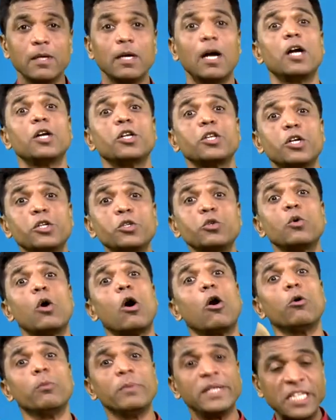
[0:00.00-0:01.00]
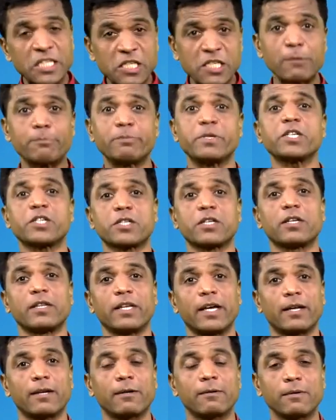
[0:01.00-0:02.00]
And the two, how many subjects are
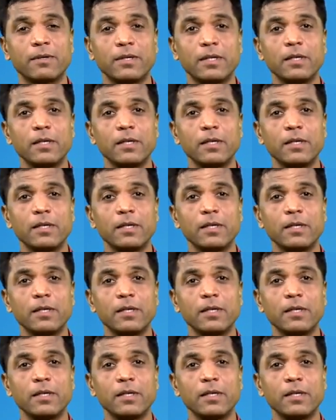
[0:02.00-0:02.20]
there?